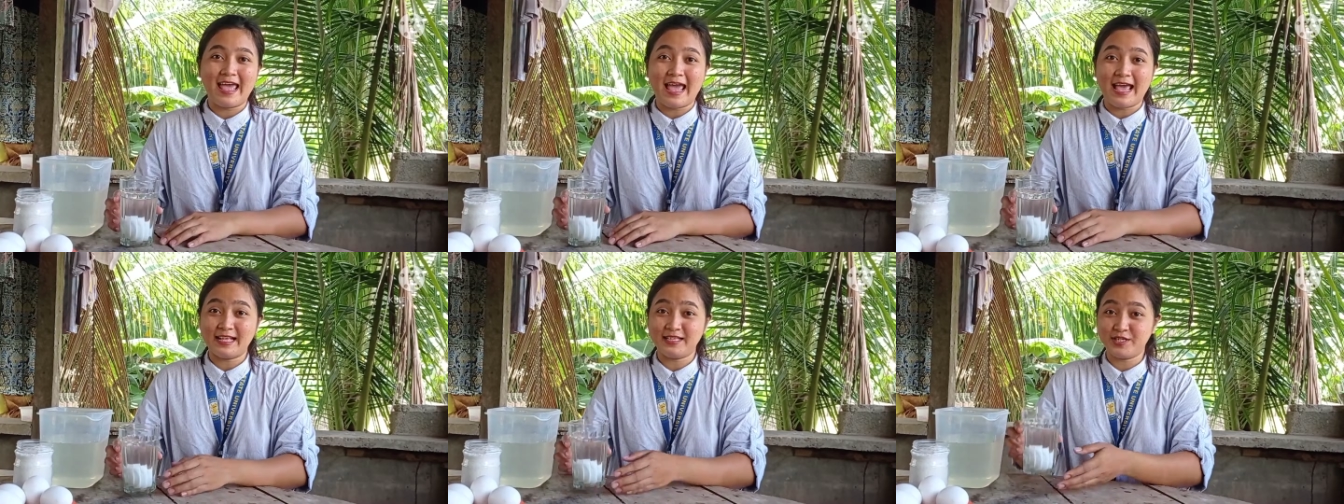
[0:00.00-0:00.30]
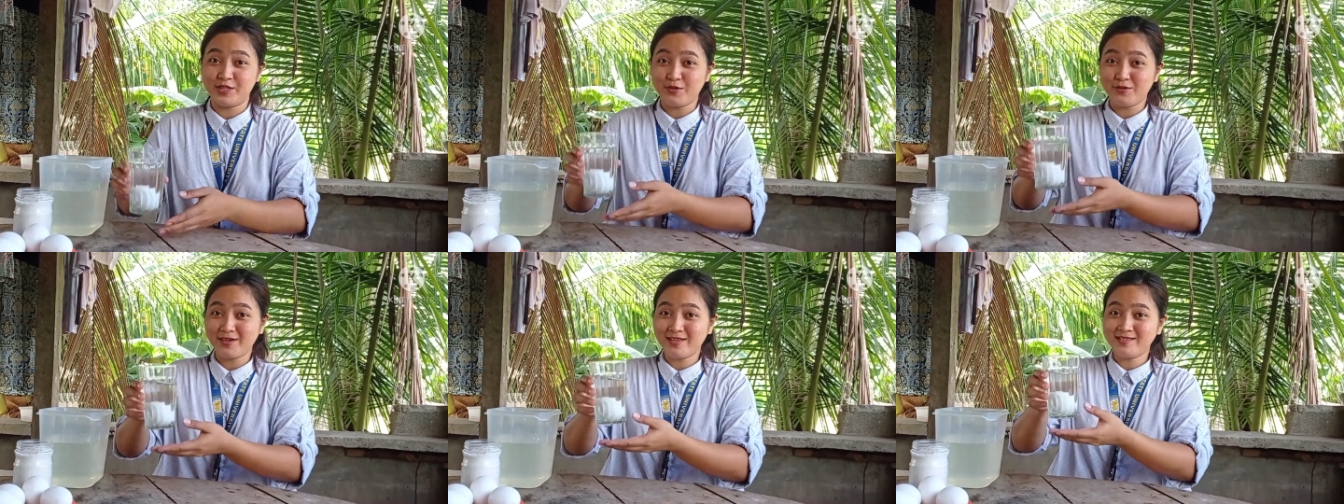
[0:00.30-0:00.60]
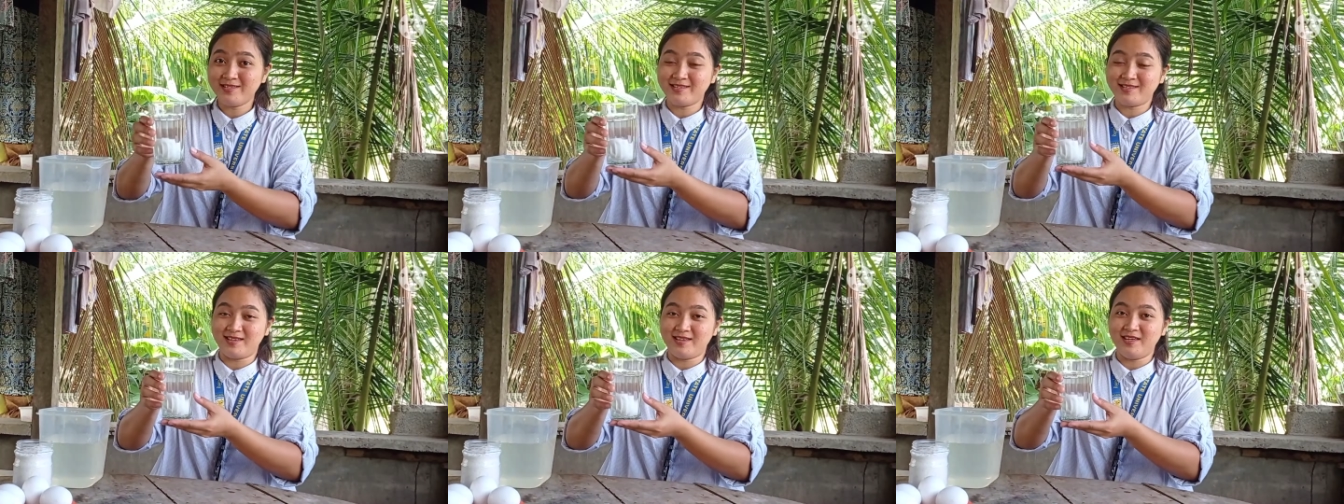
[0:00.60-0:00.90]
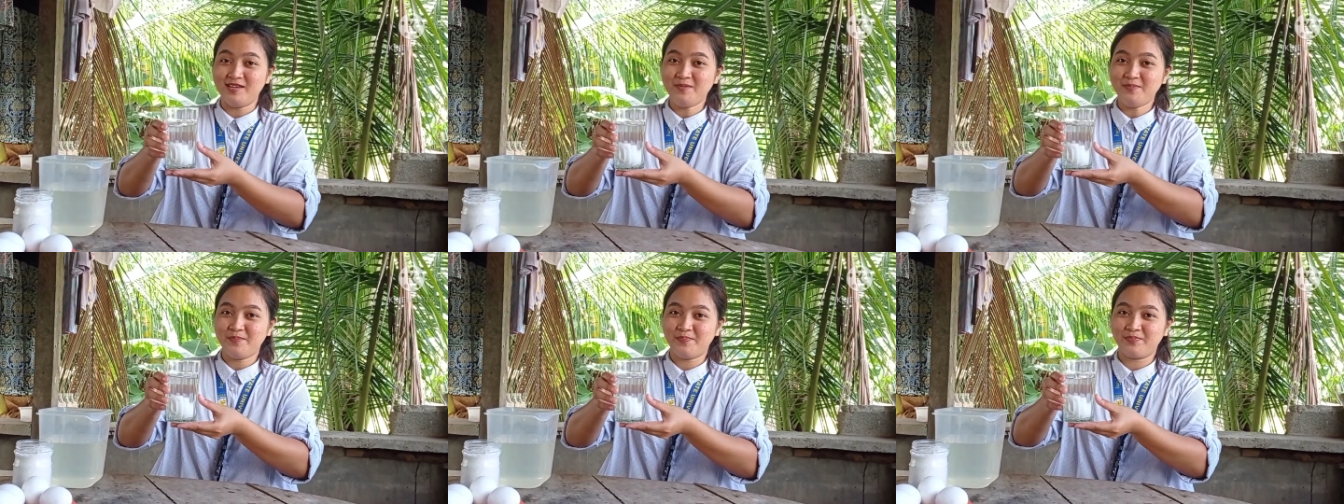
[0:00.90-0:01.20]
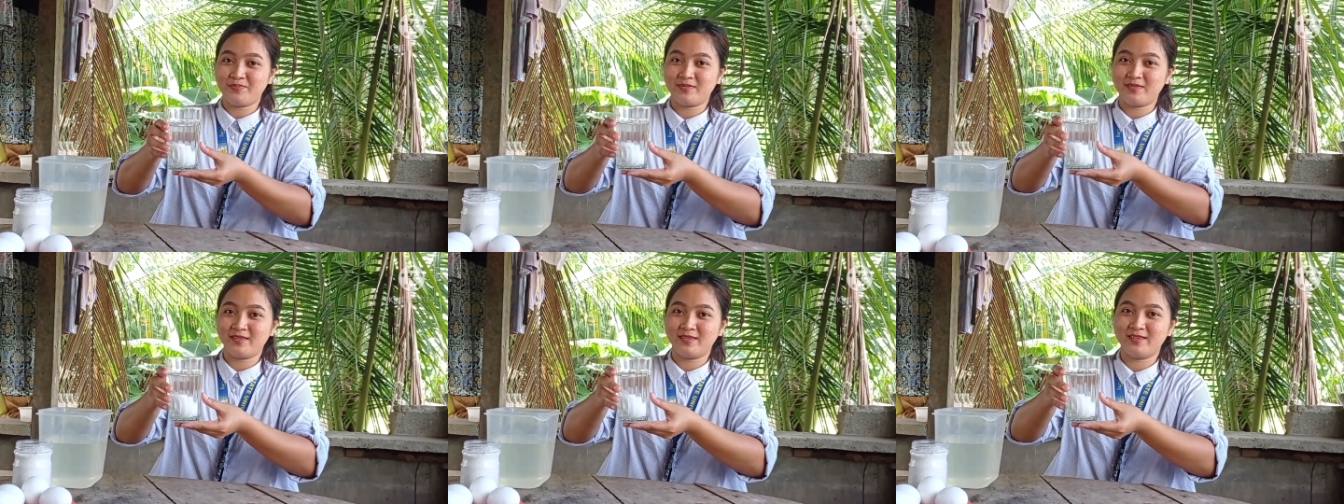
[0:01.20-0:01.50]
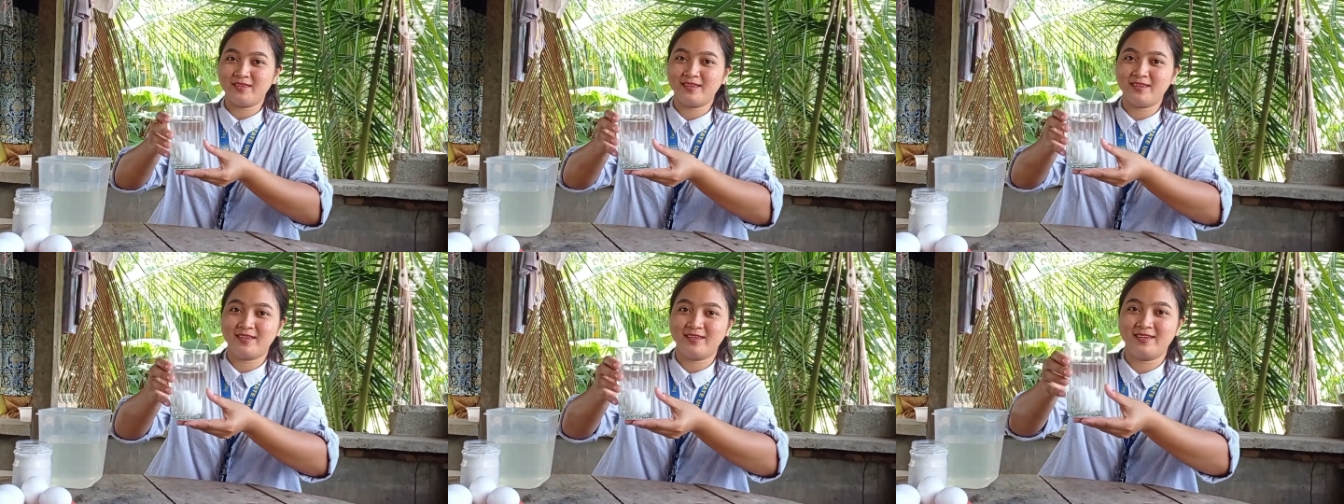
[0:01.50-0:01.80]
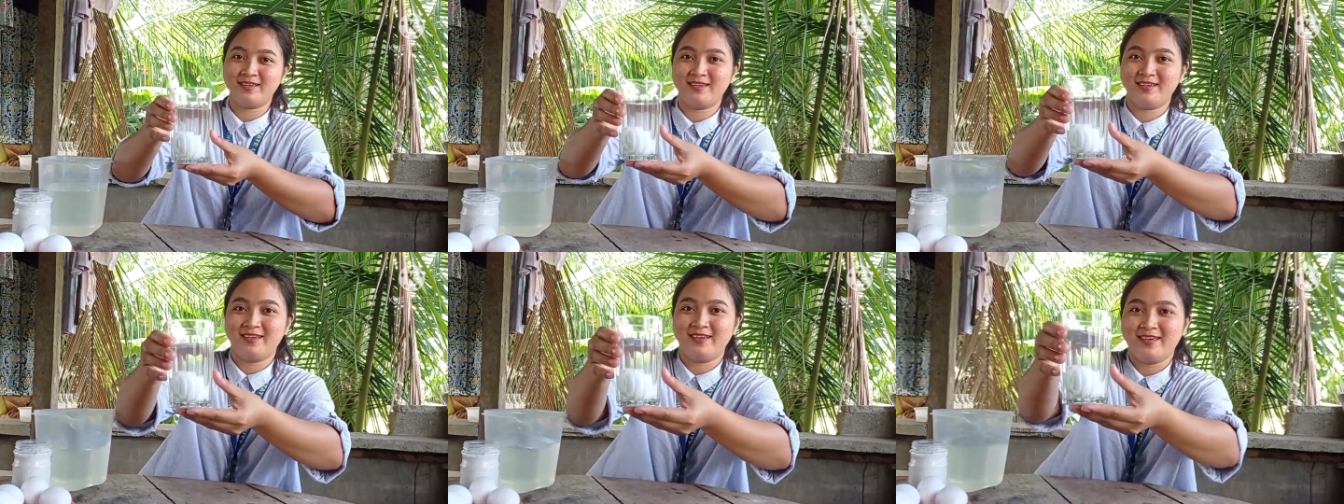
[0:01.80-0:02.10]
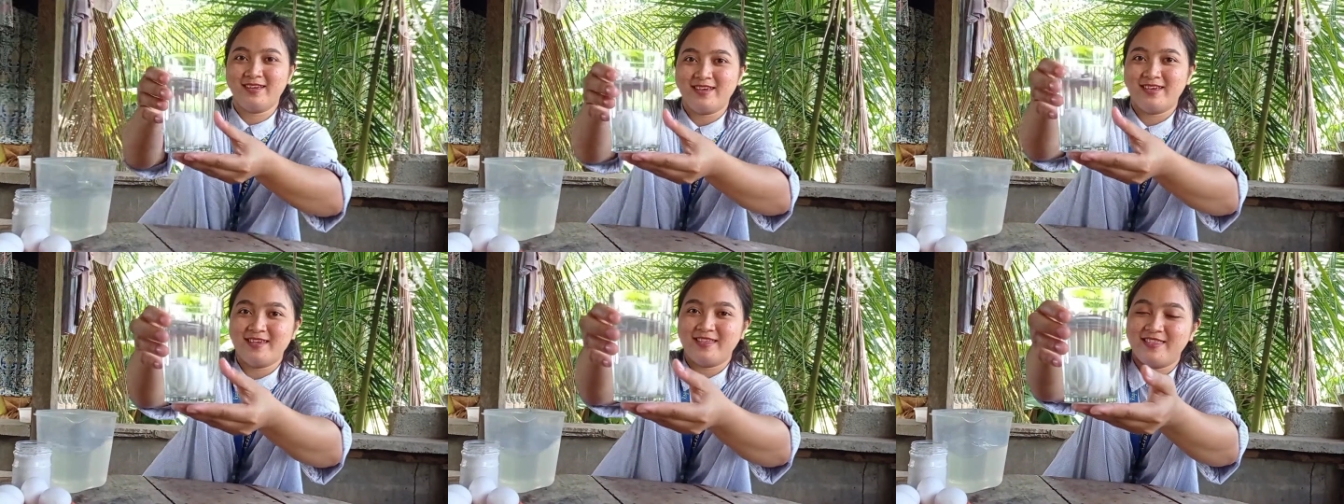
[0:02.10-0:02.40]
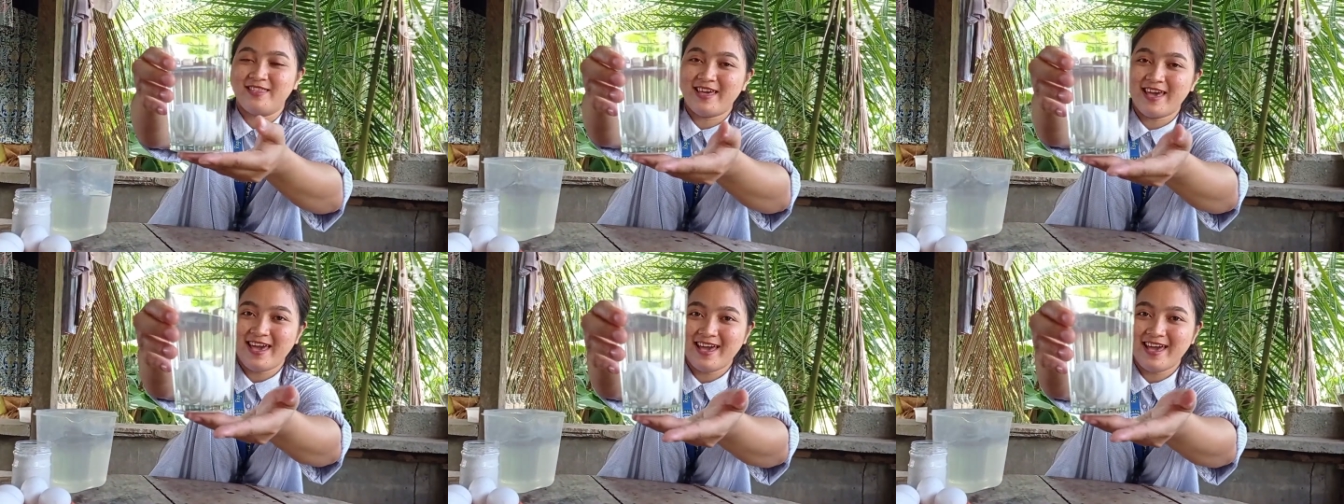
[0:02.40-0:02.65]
As you can see, the